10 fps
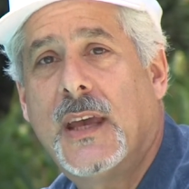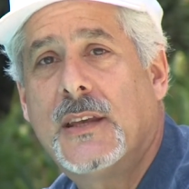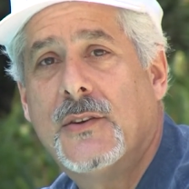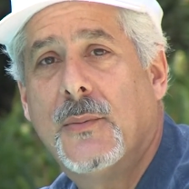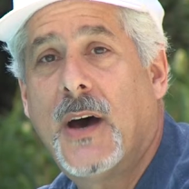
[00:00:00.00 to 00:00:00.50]

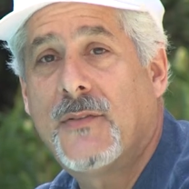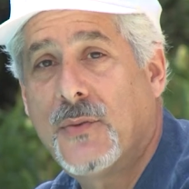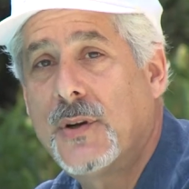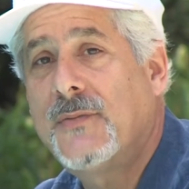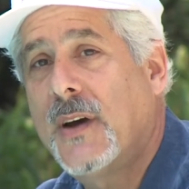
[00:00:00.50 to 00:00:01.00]
take you about
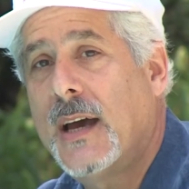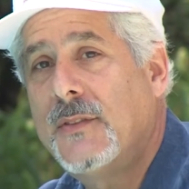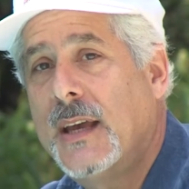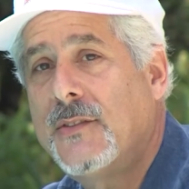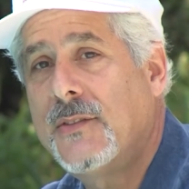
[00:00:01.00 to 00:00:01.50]

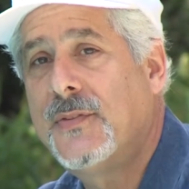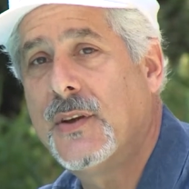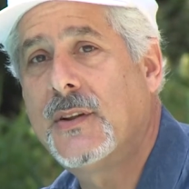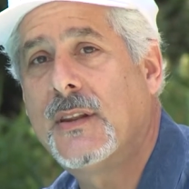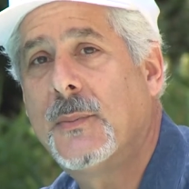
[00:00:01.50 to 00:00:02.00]
45 days to
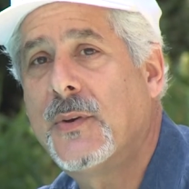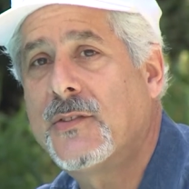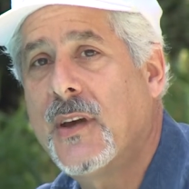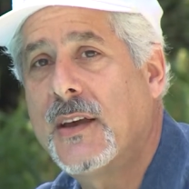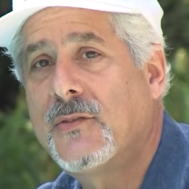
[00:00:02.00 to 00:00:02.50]
fill an
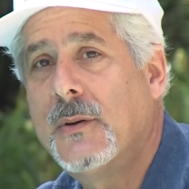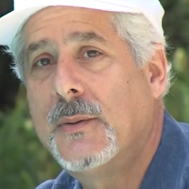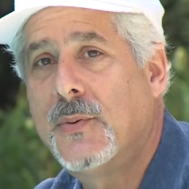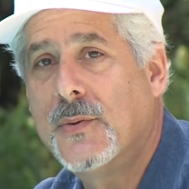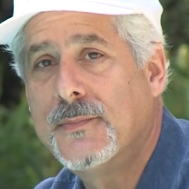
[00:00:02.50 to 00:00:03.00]
Olympic-sized
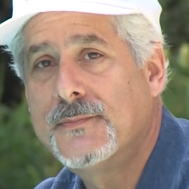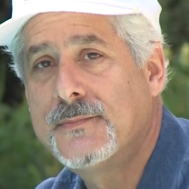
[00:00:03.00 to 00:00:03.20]
swimming pool.